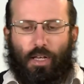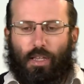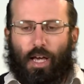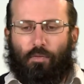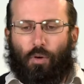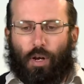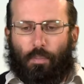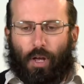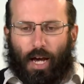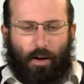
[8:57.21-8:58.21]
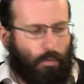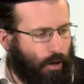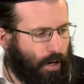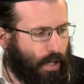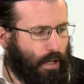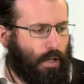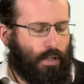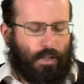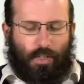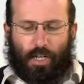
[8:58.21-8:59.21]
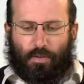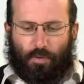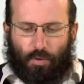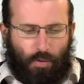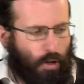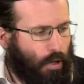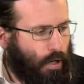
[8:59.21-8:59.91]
they've already put out very successful